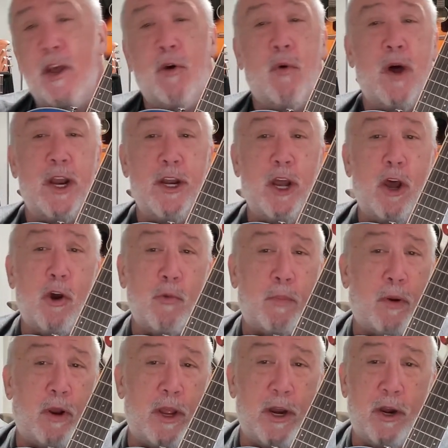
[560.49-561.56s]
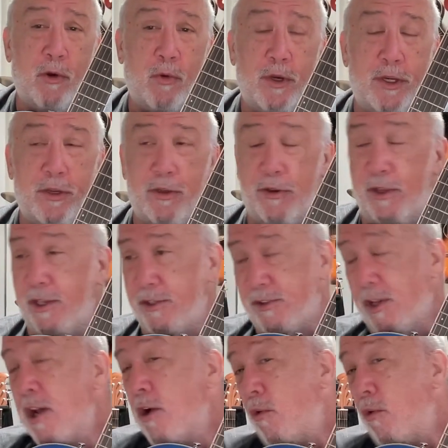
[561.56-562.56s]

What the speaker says: Why, no player would do this.